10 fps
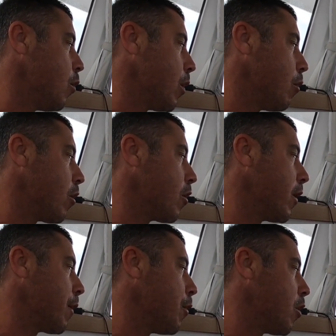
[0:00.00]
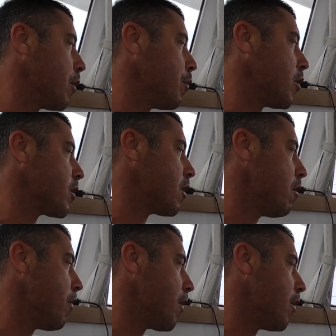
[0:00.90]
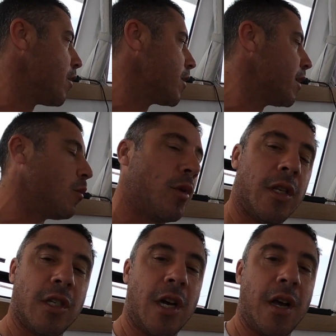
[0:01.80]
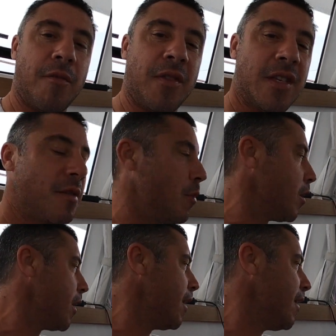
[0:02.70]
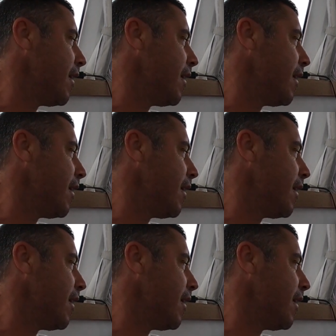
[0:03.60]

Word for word: we were going more and more south until we dived this morning